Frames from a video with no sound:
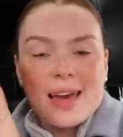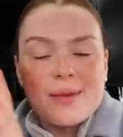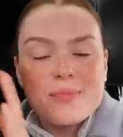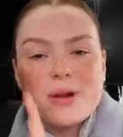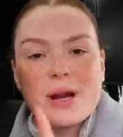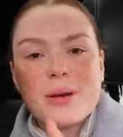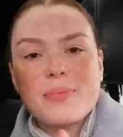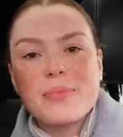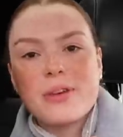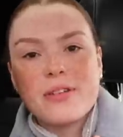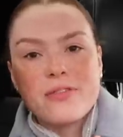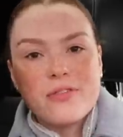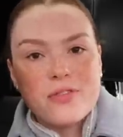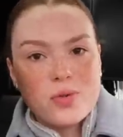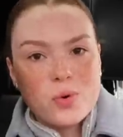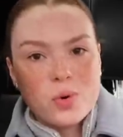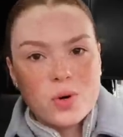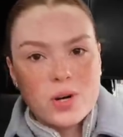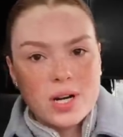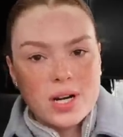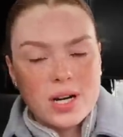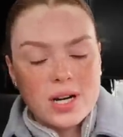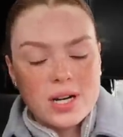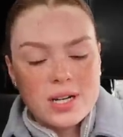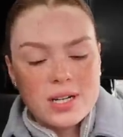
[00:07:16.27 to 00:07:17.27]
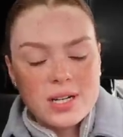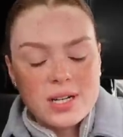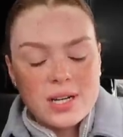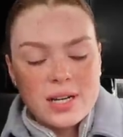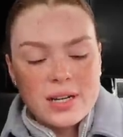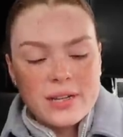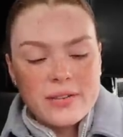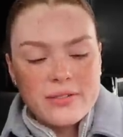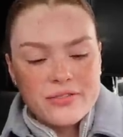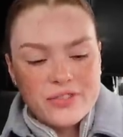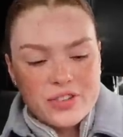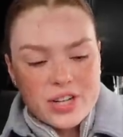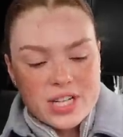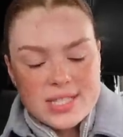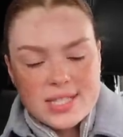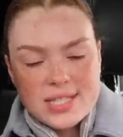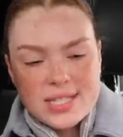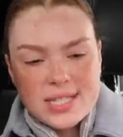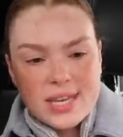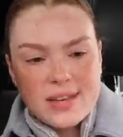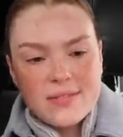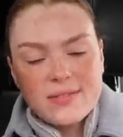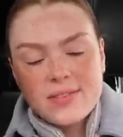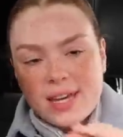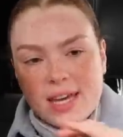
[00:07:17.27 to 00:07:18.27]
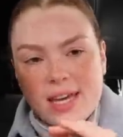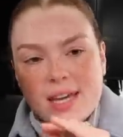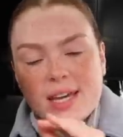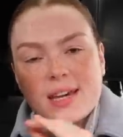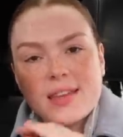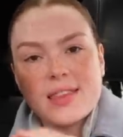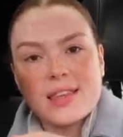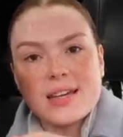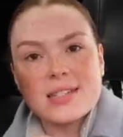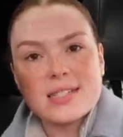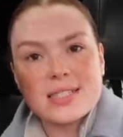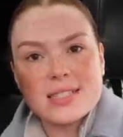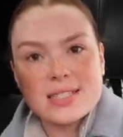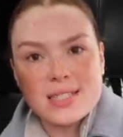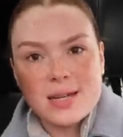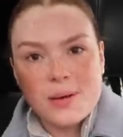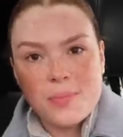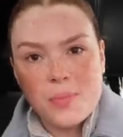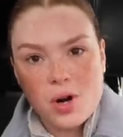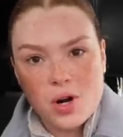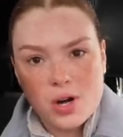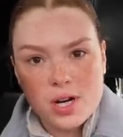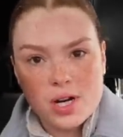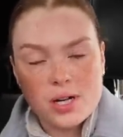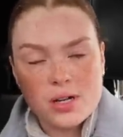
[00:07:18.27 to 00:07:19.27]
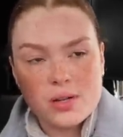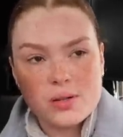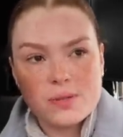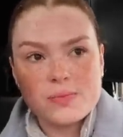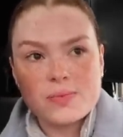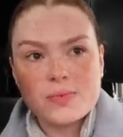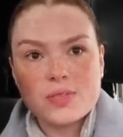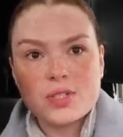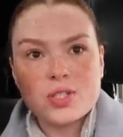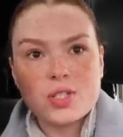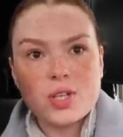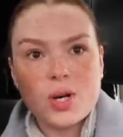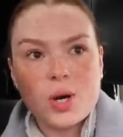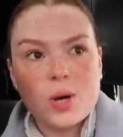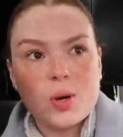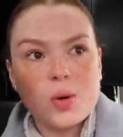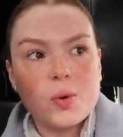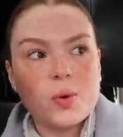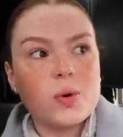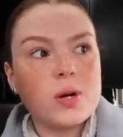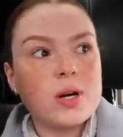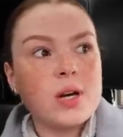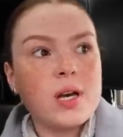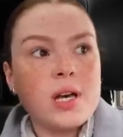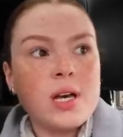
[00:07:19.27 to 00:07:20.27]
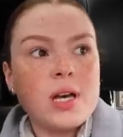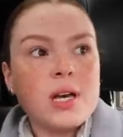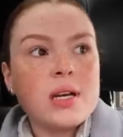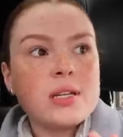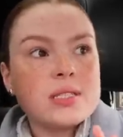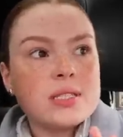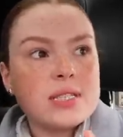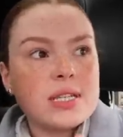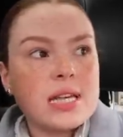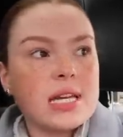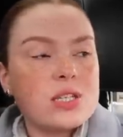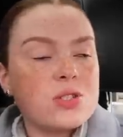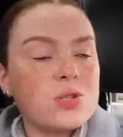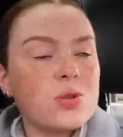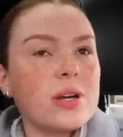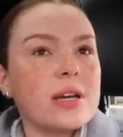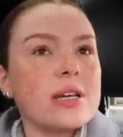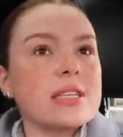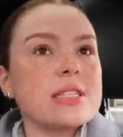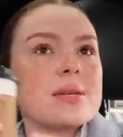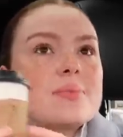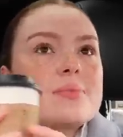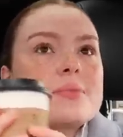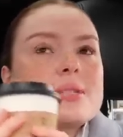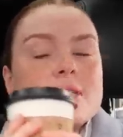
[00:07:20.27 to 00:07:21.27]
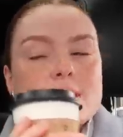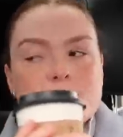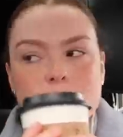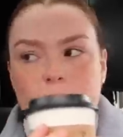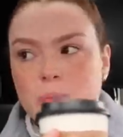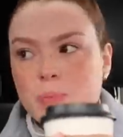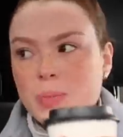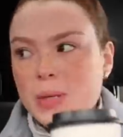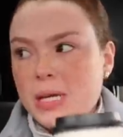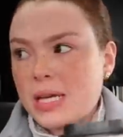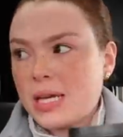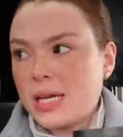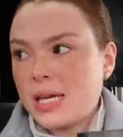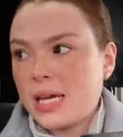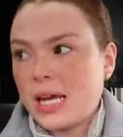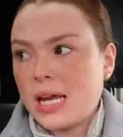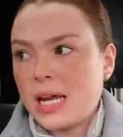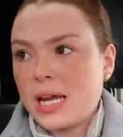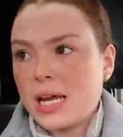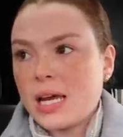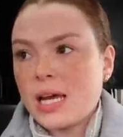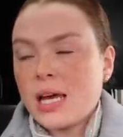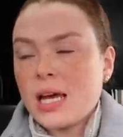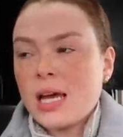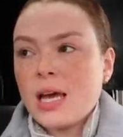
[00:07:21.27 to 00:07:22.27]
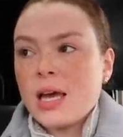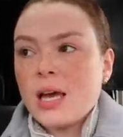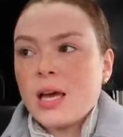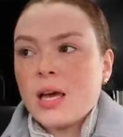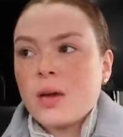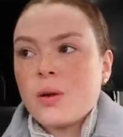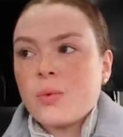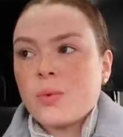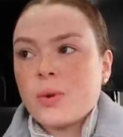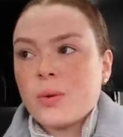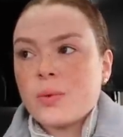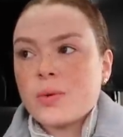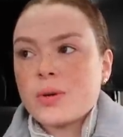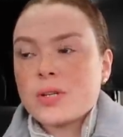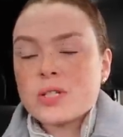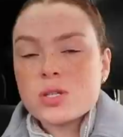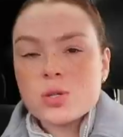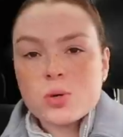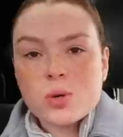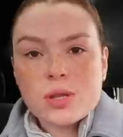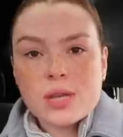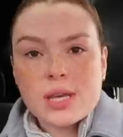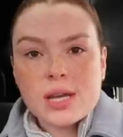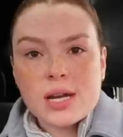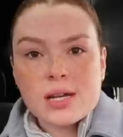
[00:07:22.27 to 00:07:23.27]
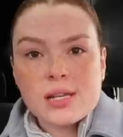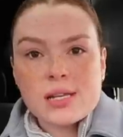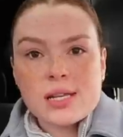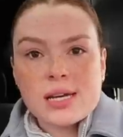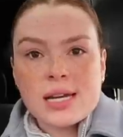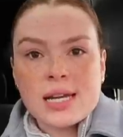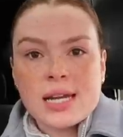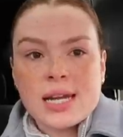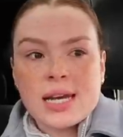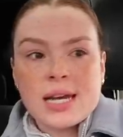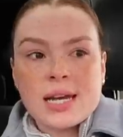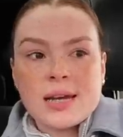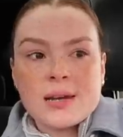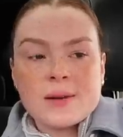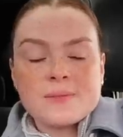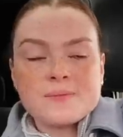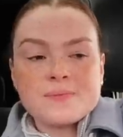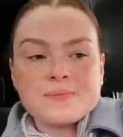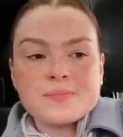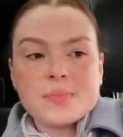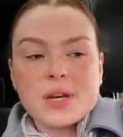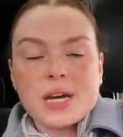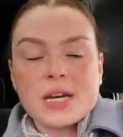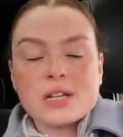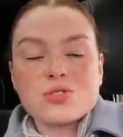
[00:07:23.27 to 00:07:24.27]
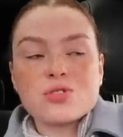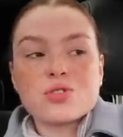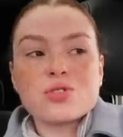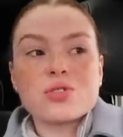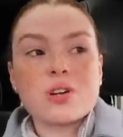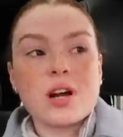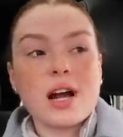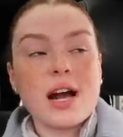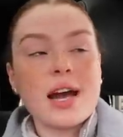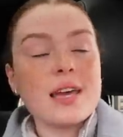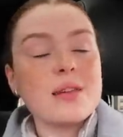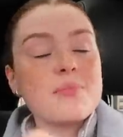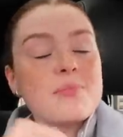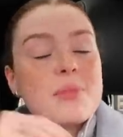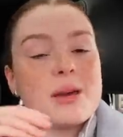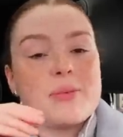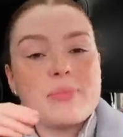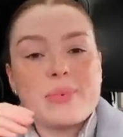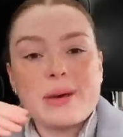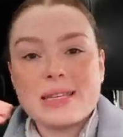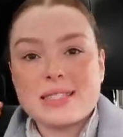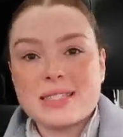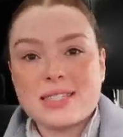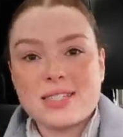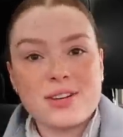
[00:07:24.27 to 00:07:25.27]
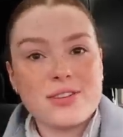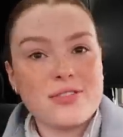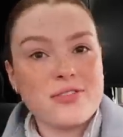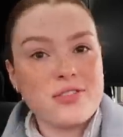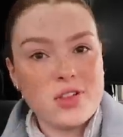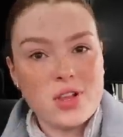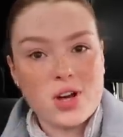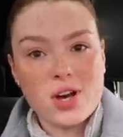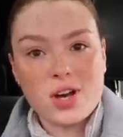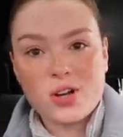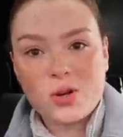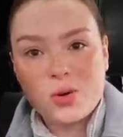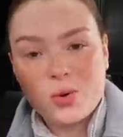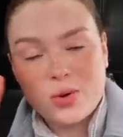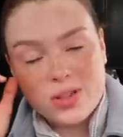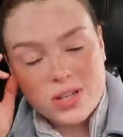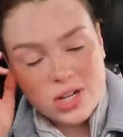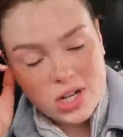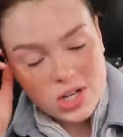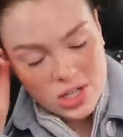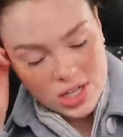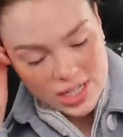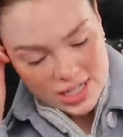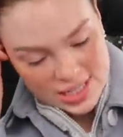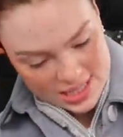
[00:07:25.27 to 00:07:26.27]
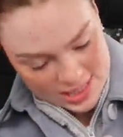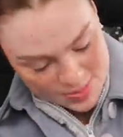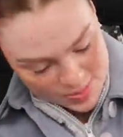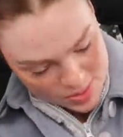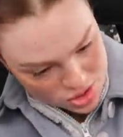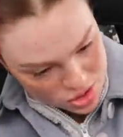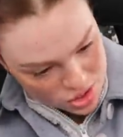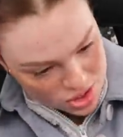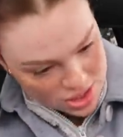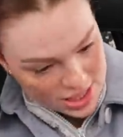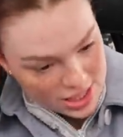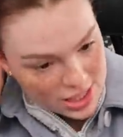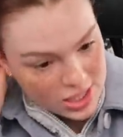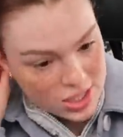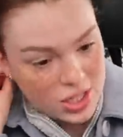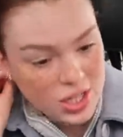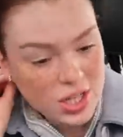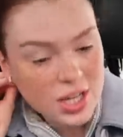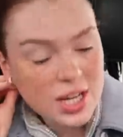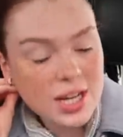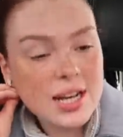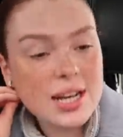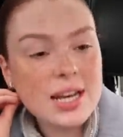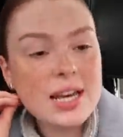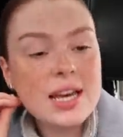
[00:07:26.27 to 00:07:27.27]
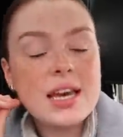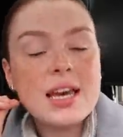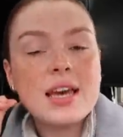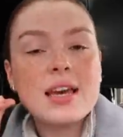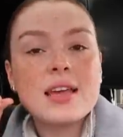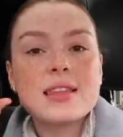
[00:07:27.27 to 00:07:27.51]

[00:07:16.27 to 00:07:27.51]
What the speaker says: I'm prepping for Friendsgiving. That is tomorrow. So to catch you guys up to speed, we went to North Carolina. I tried my best to vlog North Carolina as much as I could.